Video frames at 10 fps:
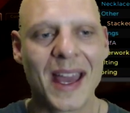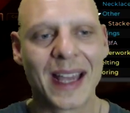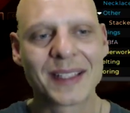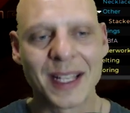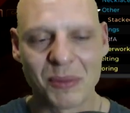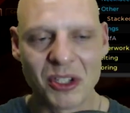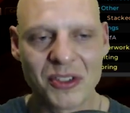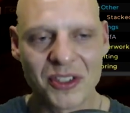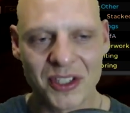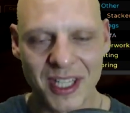except you
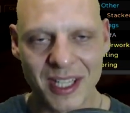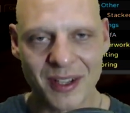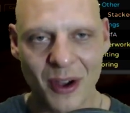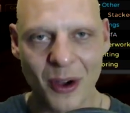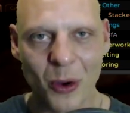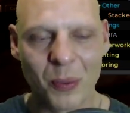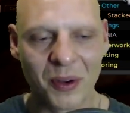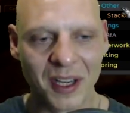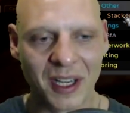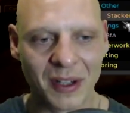see it open
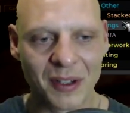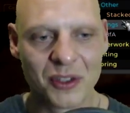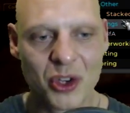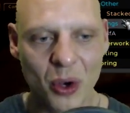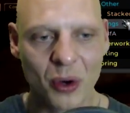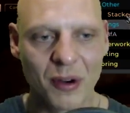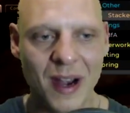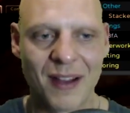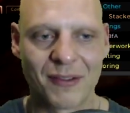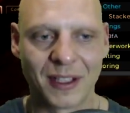here, jewel
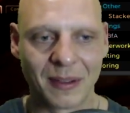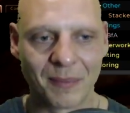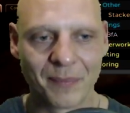crafting.